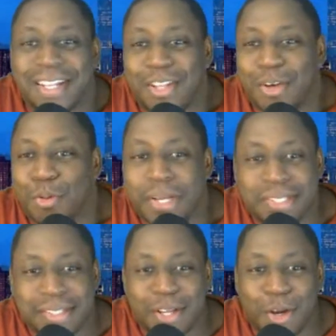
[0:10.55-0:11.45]
the
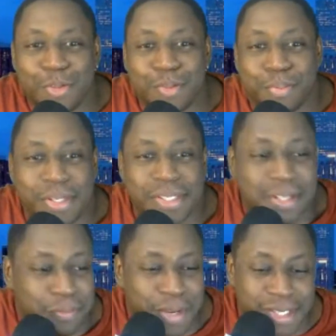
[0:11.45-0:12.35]
greatest host of Prince
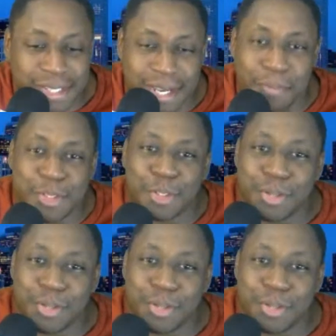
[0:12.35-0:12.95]
of Investing coming to